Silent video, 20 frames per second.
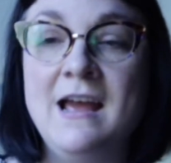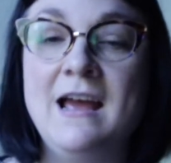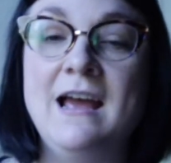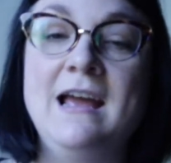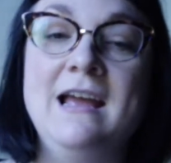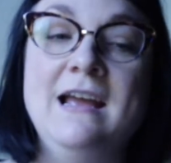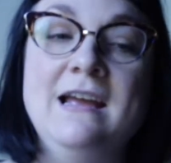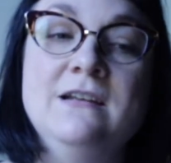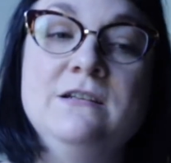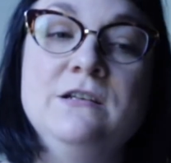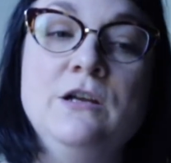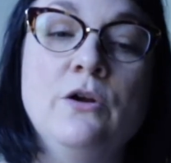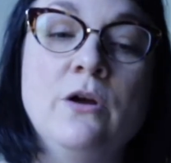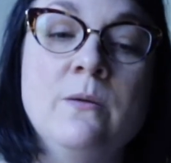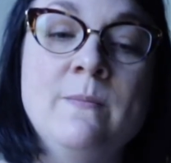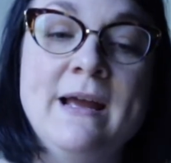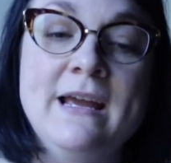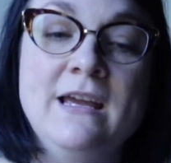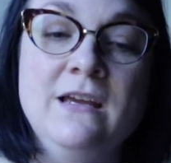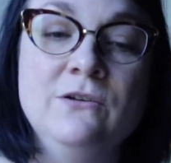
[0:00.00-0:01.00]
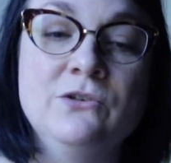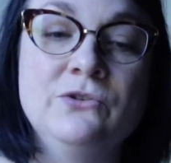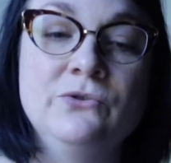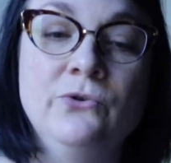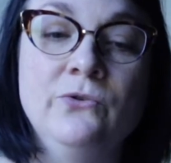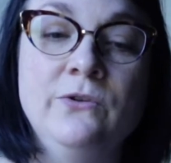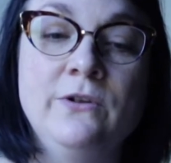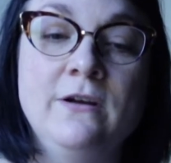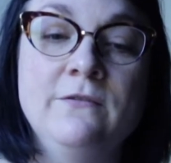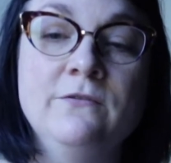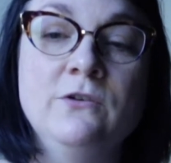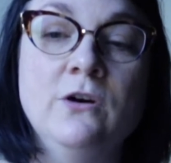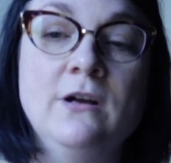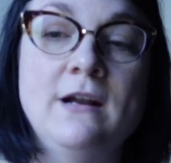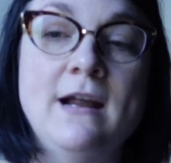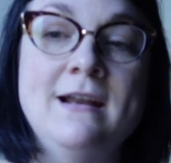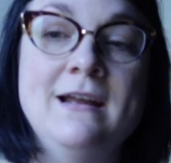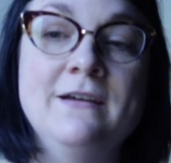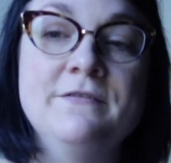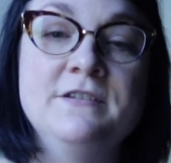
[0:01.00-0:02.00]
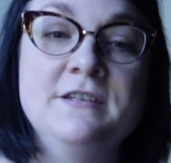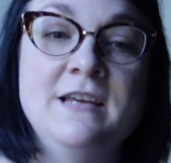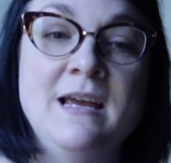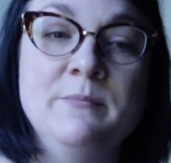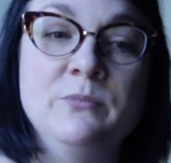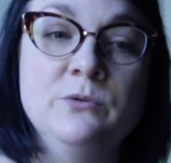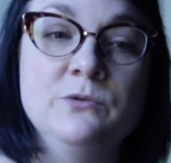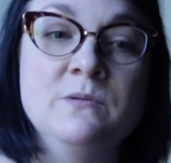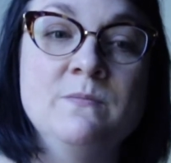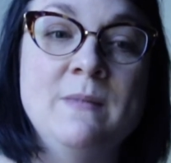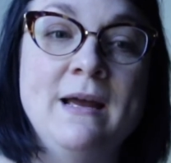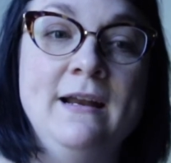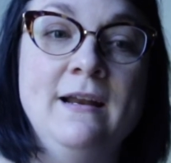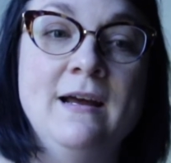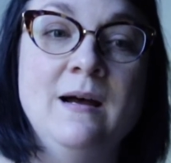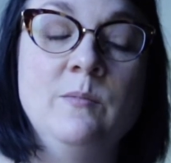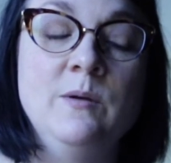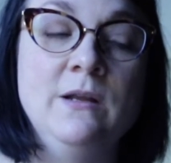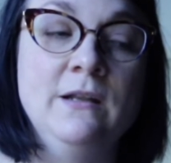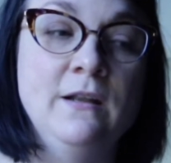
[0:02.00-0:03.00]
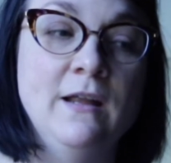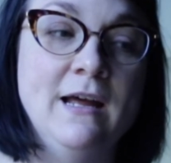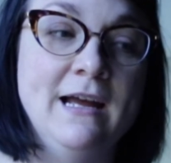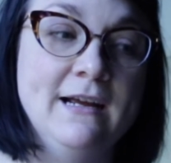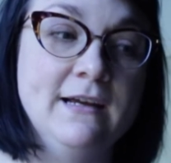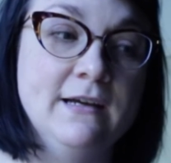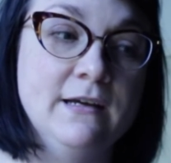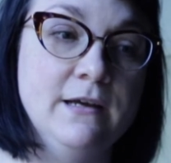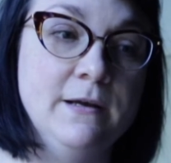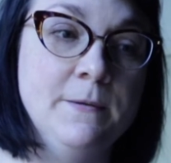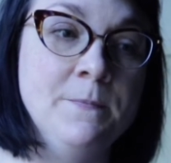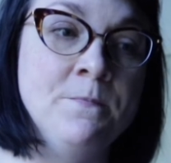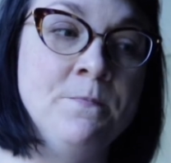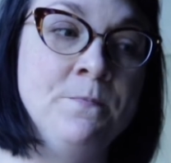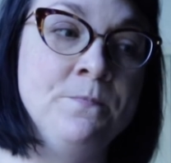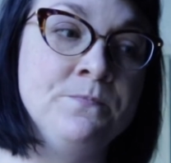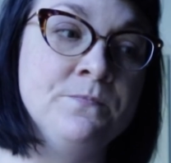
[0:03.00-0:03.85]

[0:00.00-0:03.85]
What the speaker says: And making sure that I've got enough samples made up in like a